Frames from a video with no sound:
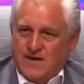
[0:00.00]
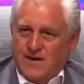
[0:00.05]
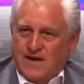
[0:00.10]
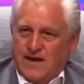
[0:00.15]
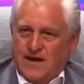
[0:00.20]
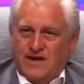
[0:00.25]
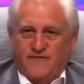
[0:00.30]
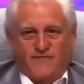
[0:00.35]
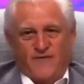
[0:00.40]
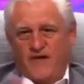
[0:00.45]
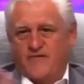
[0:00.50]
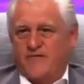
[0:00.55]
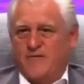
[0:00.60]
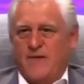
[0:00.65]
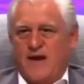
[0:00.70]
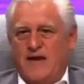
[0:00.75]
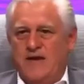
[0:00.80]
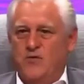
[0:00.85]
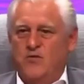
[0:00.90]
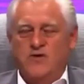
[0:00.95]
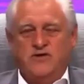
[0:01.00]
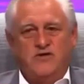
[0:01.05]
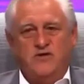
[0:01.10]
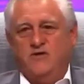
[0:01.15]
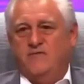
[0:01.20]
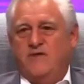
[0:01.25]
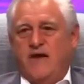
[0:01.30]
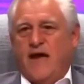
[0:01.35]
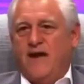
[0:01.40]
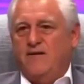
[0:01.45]
And if everybody would
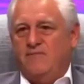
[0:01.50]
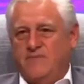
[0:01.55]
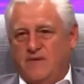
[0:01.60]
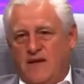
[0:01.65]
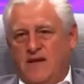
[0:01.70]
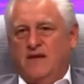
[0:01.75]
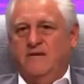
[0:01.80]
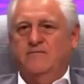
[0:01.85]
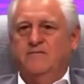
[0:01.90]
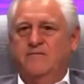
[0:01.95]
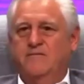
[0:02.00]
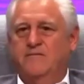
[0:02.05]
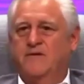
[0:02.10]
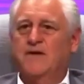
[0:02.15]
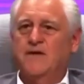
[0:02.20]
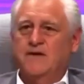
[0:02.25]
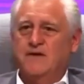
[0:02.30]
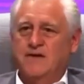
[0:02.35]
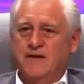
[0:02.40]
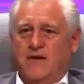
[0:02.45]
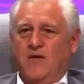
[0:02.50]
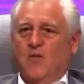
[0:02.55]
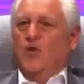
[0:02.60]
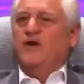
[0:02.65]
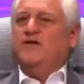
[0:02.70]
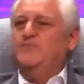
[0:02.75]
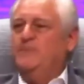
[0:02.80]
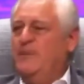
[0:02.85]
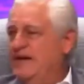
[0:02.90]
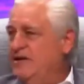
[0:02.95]
do that, then it
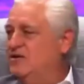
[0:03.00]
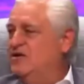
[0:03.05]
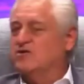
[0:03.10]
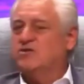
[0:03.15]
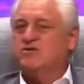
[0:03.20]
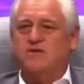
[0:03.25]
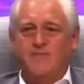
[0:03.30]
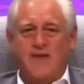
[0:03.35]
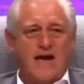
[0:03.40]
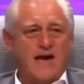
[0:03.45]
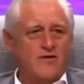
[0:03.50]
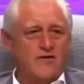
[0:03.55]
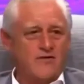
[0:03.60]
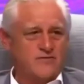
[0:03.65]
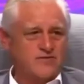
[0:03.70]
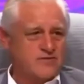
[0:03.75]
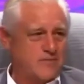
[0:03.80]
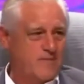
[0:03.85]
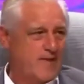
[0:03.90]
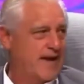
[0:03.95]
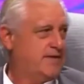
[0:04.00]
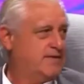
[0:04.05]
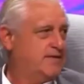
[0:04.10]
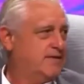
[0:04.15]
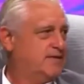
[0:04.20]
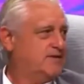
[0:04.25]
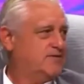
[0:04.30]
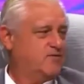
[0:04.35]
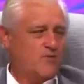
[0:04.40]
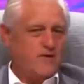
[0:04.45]
would be just a matter of
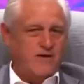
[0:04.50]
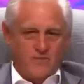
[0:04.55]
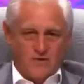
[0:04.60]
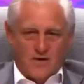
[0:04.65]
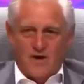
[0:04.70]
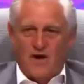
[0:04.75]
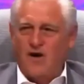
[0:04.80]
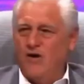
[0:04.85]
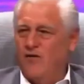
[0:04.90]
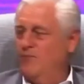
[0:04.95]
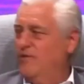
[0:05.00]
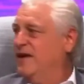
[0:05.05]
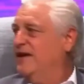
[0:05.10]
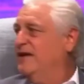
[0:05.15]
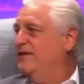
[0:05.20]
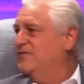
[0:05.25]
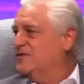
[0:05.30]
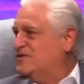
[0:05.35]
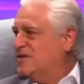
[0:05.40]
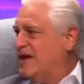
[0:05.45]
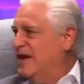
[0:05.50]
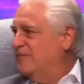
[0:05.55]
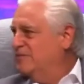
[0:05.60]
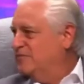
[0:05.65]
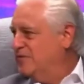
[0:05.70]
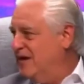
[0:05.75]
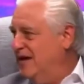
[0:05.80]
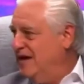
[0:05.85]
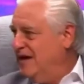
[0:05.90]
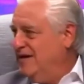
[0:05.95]
semantics. We would all believe the same
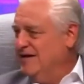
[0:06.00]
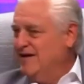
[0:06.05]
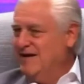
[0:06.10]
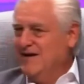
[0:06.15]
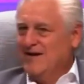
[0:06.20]
thing.